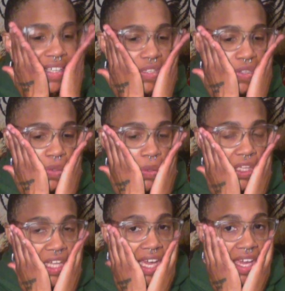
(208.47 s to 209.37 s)
to
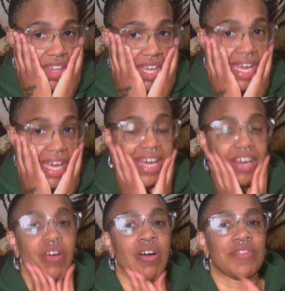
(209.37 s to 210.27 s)
lay the heck
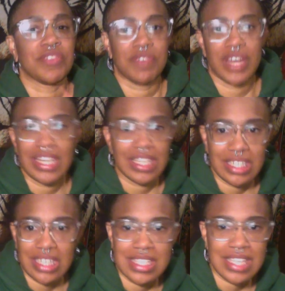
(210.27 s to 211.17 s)
off the Vicodin
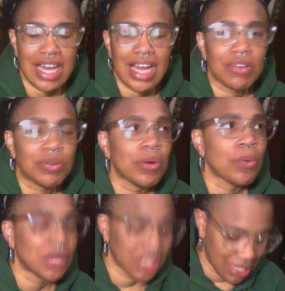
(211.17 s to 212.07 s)
because I don't know
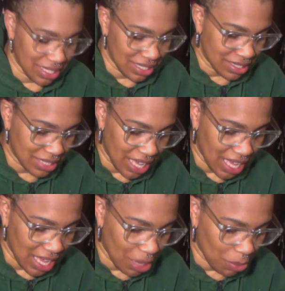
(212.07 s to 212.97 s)
what it is,
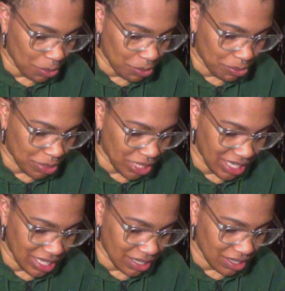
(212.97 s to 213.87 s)
but
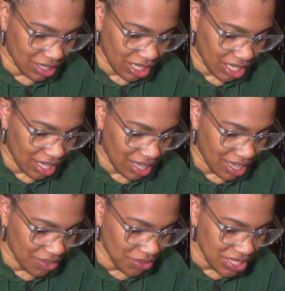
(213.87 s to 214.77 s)

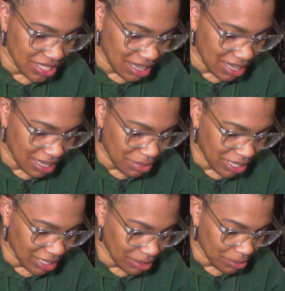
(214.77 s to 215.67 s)
every time I
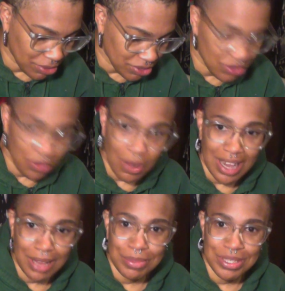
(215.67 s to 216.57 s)
get
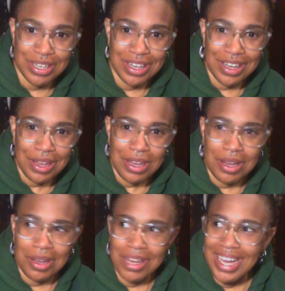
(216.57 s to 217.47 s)
prescribed,
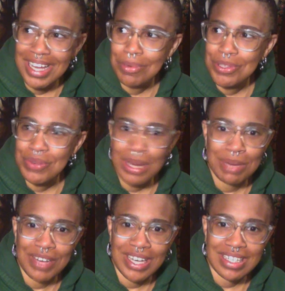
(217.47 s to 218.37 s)
I get prescribed
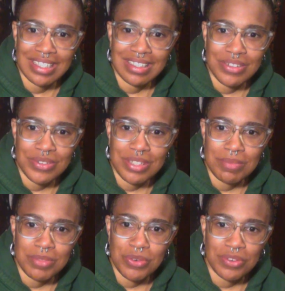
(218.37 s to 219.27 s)
Vicodin, there's some
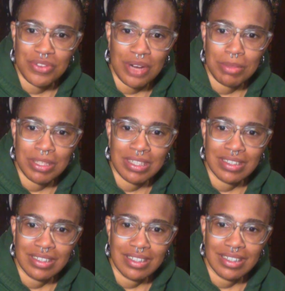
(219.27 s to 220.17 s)
sort of drama
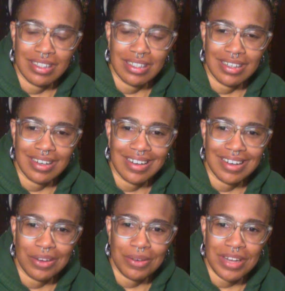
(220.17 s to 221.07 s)

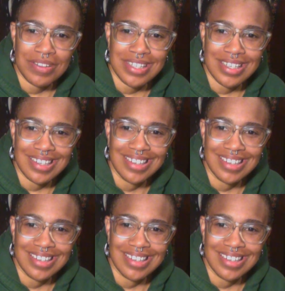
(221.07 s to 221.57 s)
around it.